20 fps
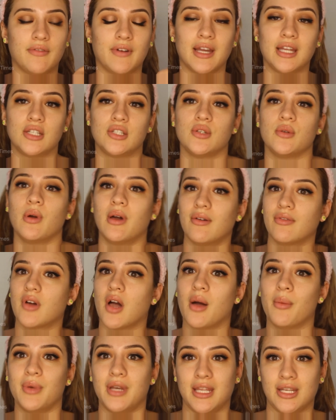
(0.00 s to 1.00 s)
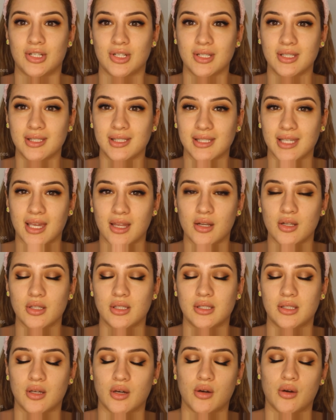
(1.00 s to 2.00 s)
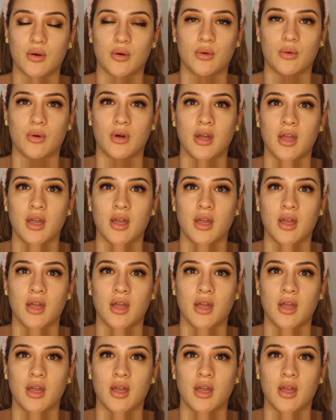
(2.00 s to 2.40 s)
I do have combination skin, so